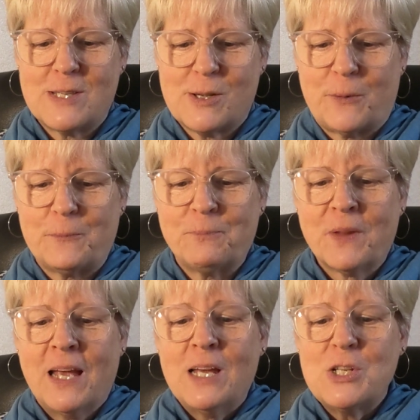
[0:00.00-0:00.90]
So
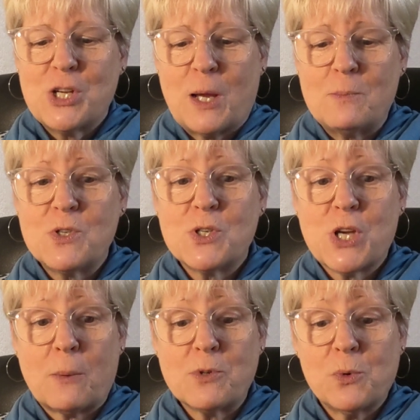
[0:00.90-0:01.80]
James
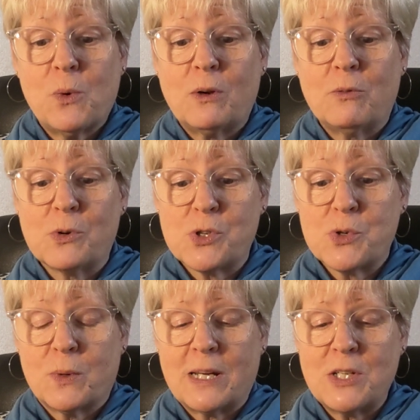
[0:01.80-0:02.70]
chapter 1, verse
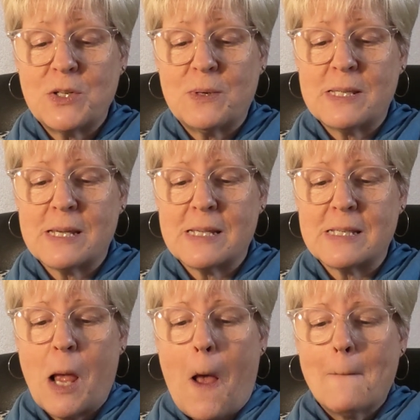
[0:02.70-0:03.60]
22, it says,